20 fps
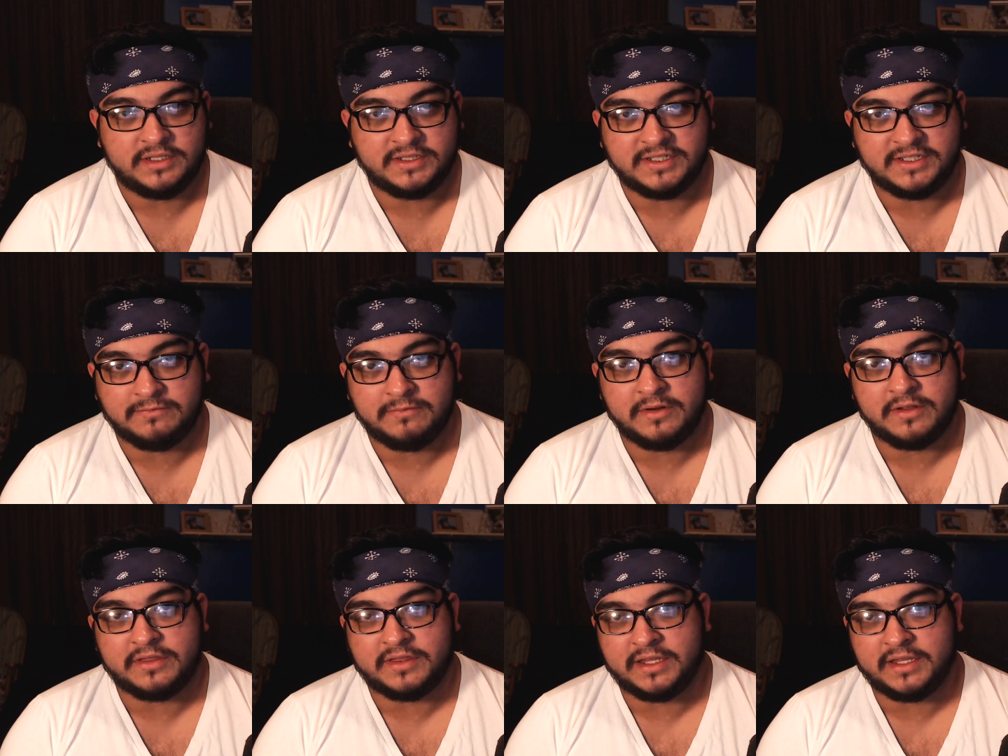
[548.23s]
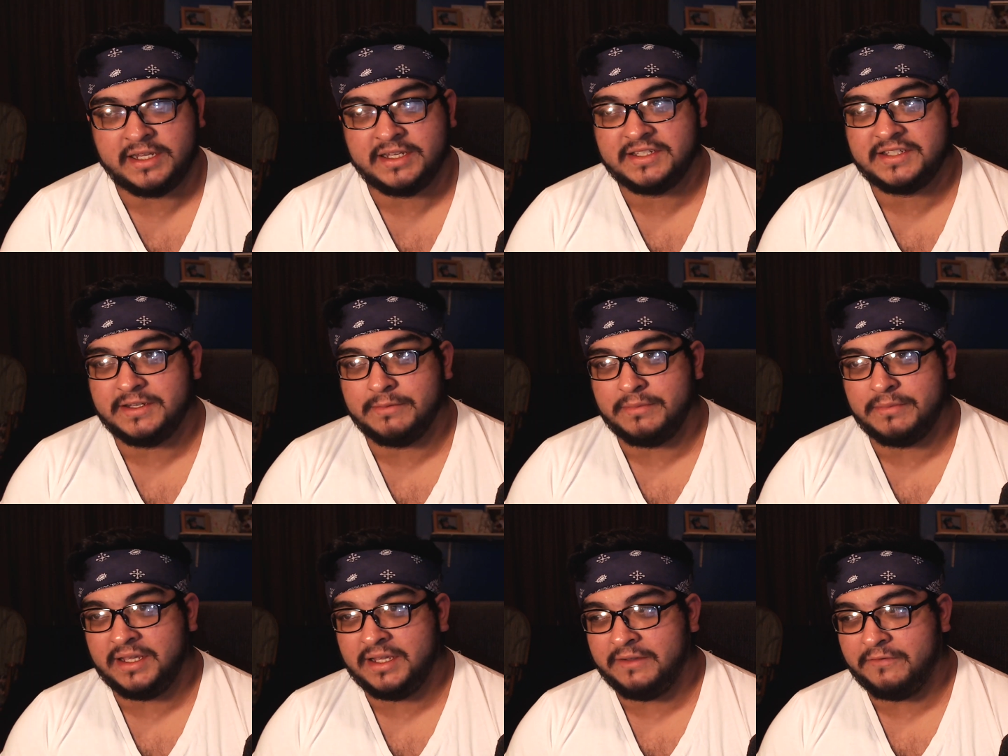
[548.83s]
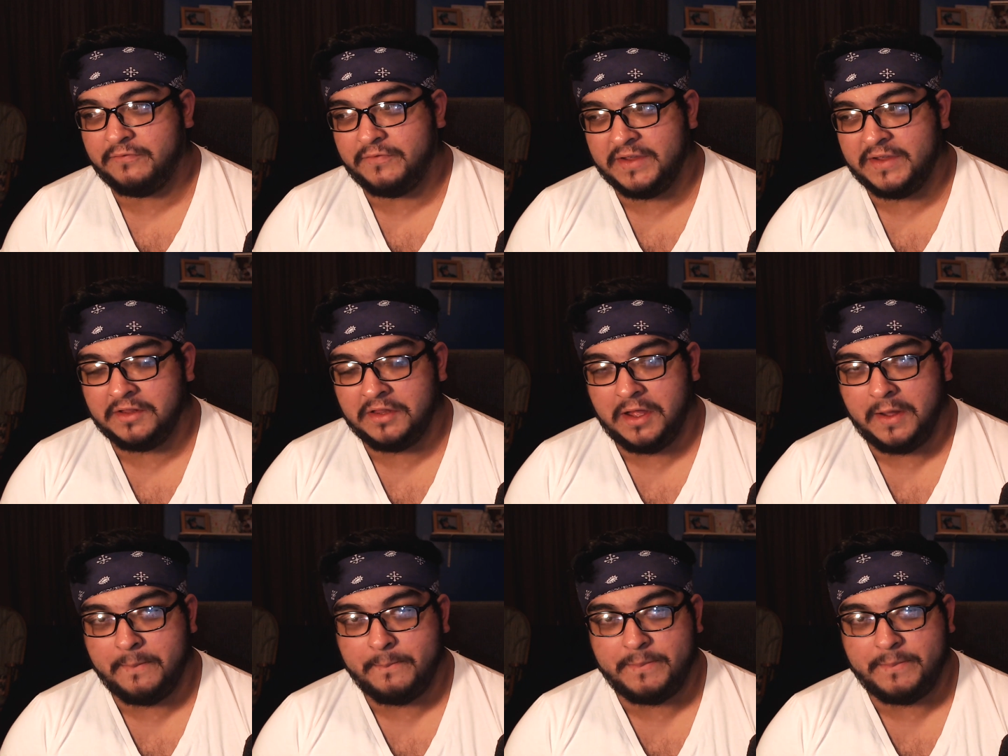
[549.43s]
This is where things to me
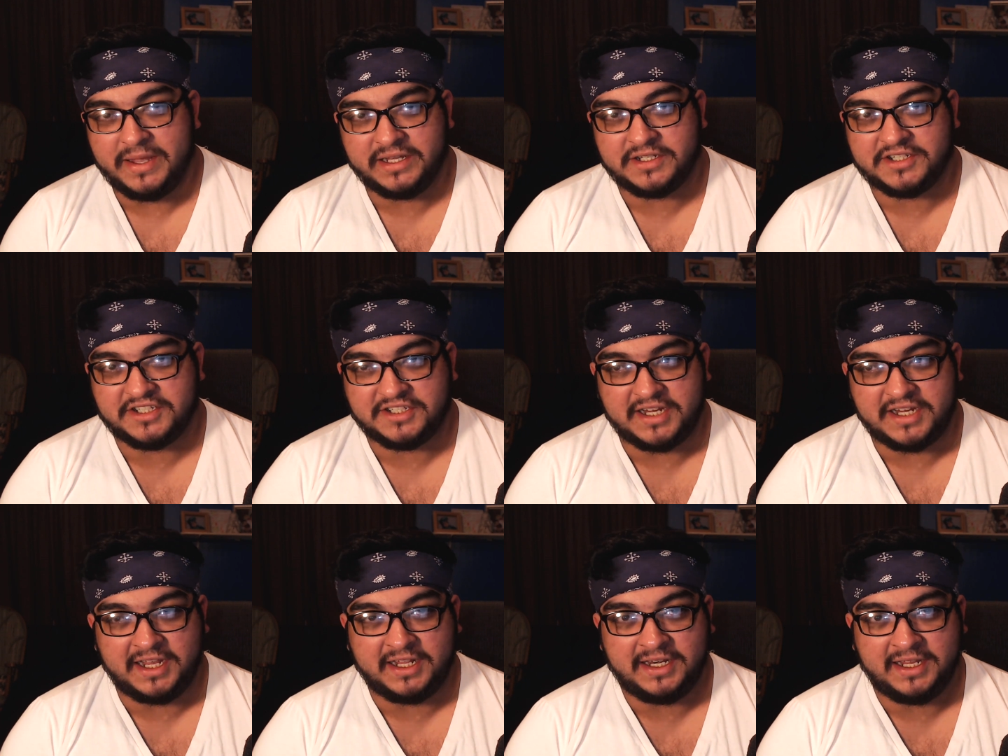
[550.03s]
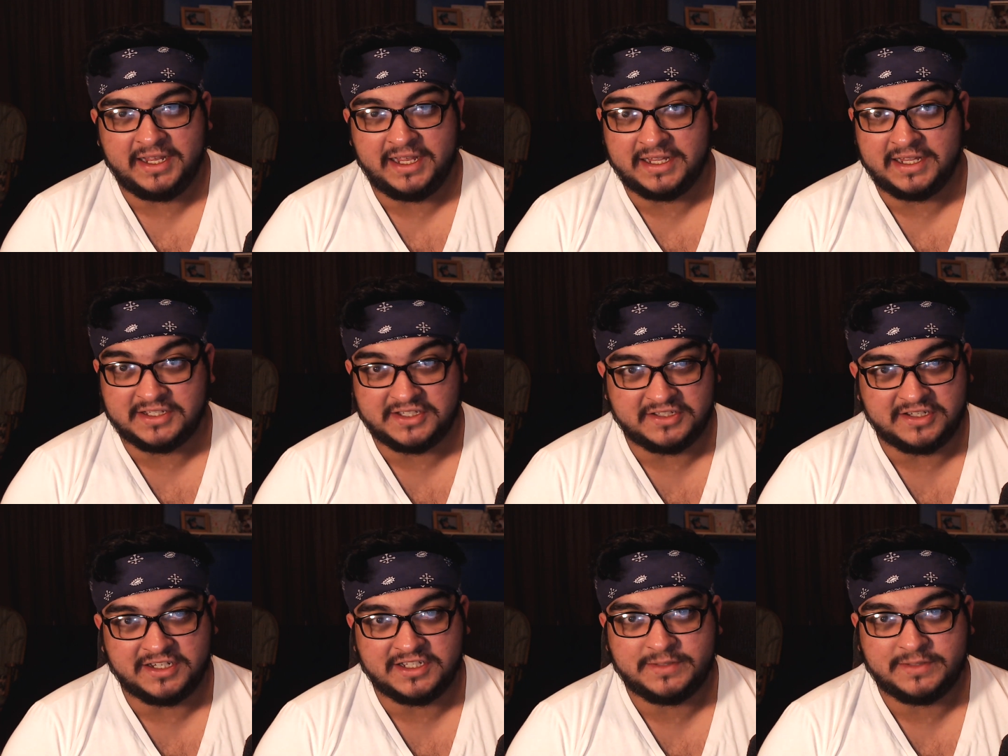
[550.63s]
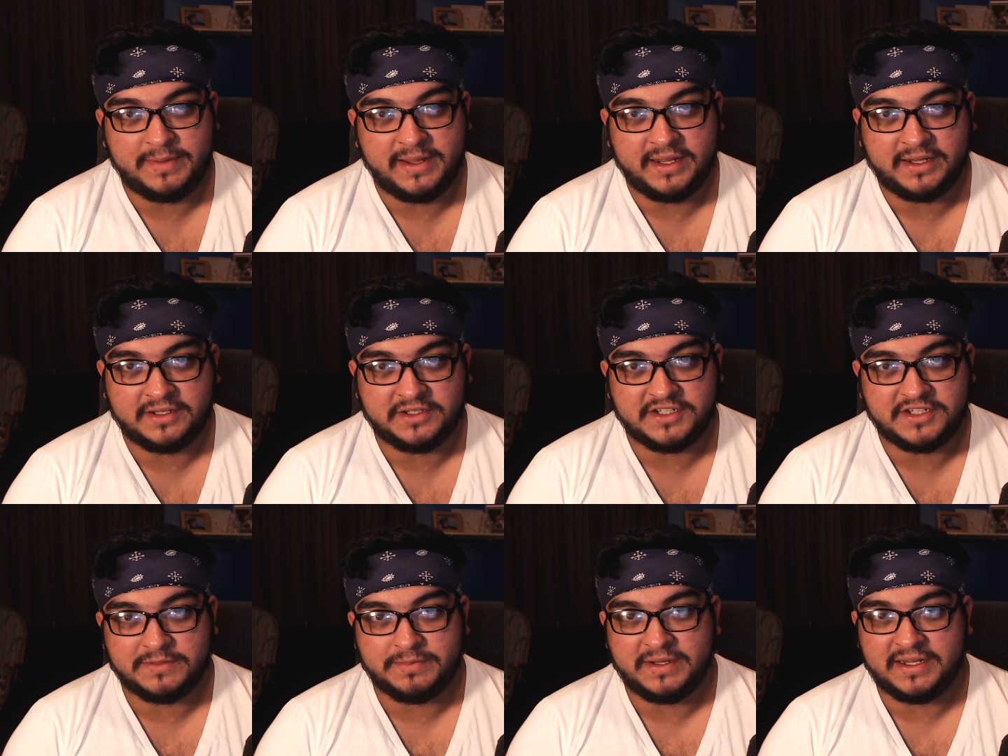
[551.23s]
feel a bit shady and suspect,
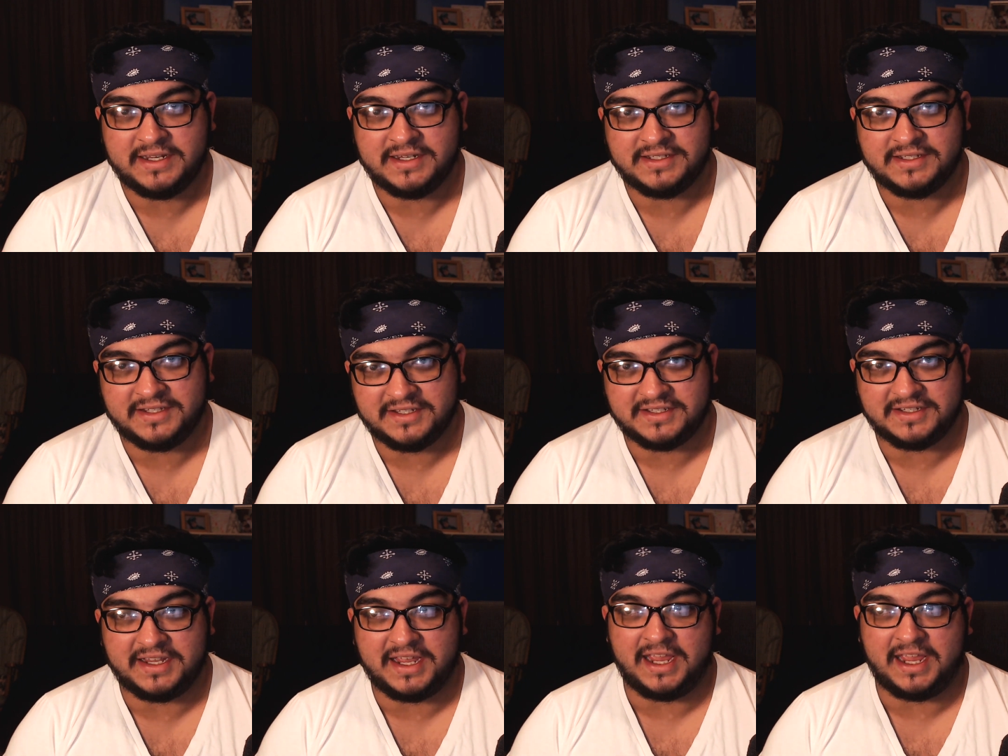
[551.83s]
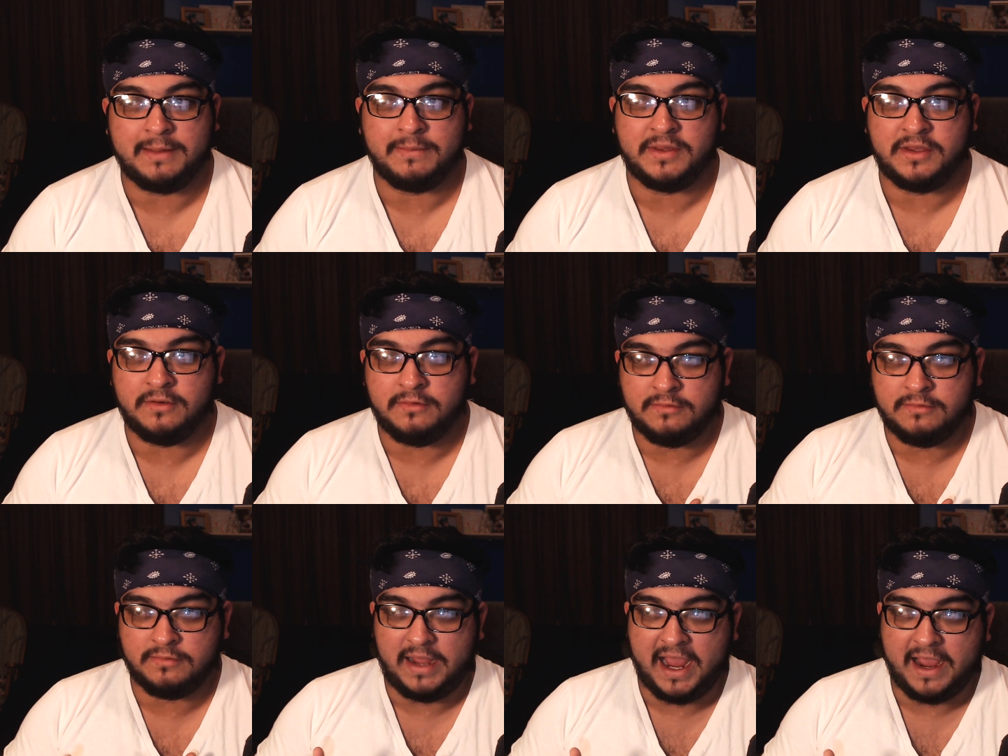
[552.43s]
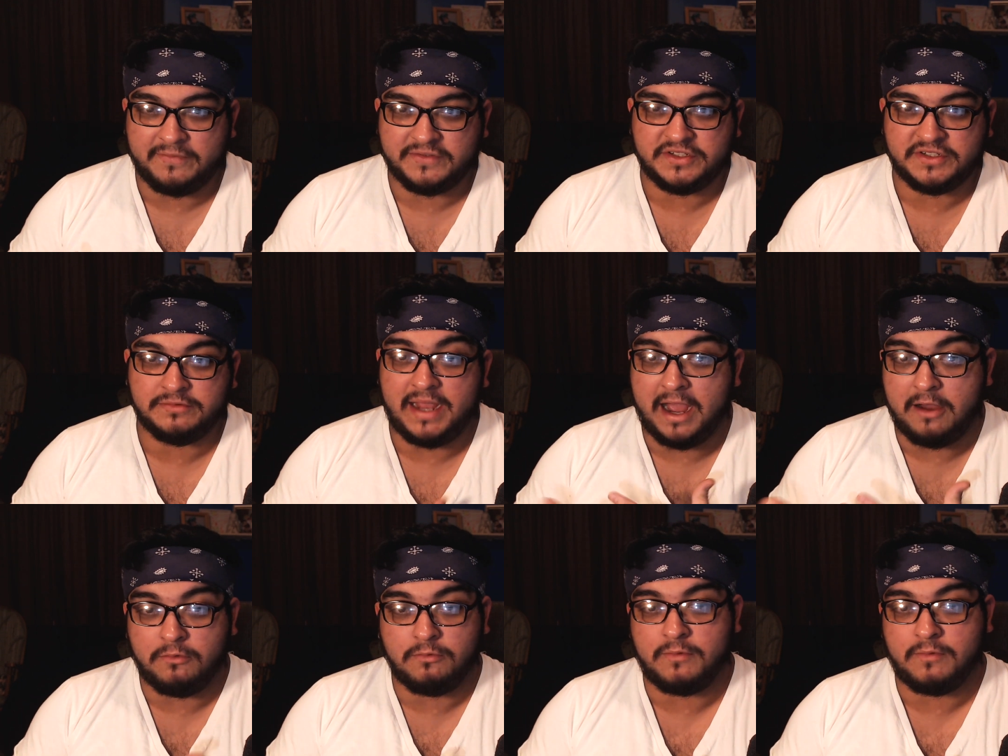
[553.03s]
just because this game you have to
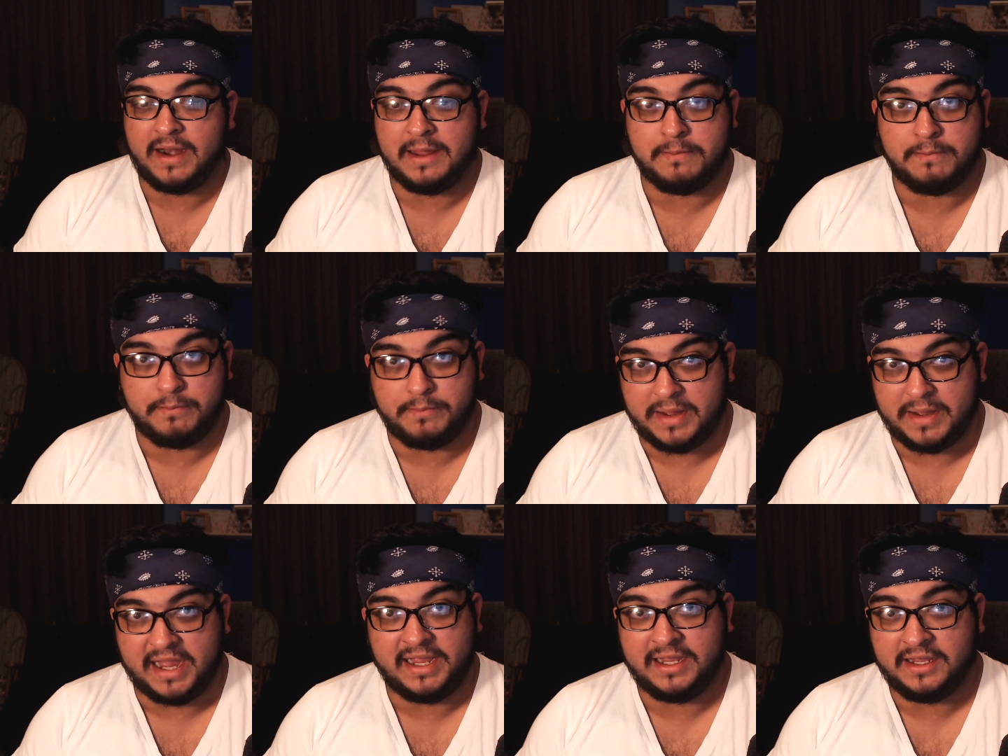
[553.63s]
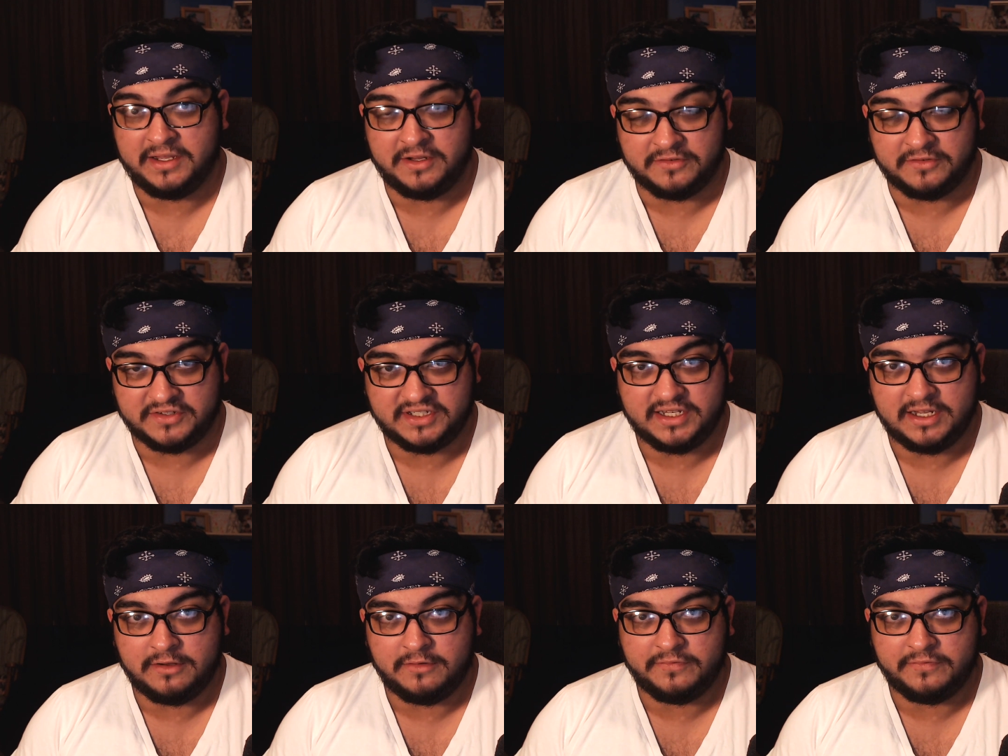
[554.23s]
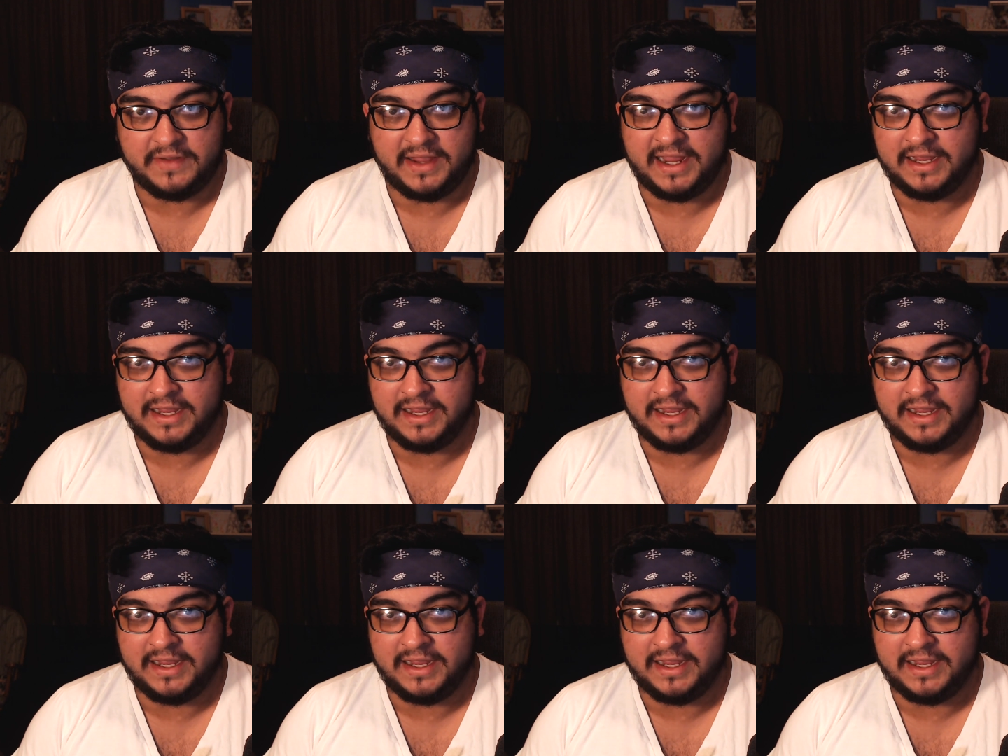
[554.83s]
outright buy it yourself,